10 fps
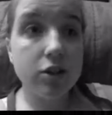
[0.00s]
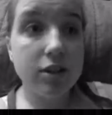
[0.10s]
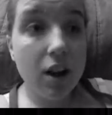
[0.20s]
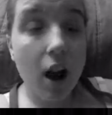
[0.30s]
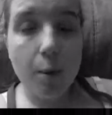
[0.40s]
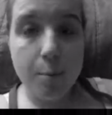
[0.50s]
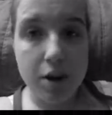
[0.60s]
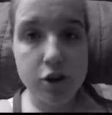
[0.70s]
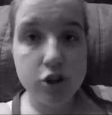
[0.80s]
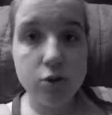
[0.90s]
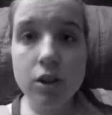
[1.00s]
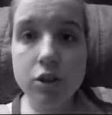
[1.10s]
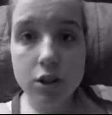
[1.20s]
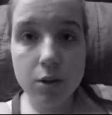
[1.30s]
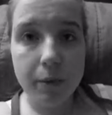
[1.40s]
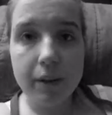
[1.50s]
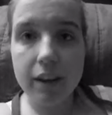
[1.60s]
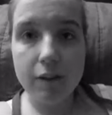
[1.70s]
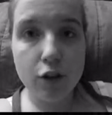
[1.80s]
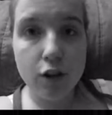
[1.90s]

There's not much you can do but give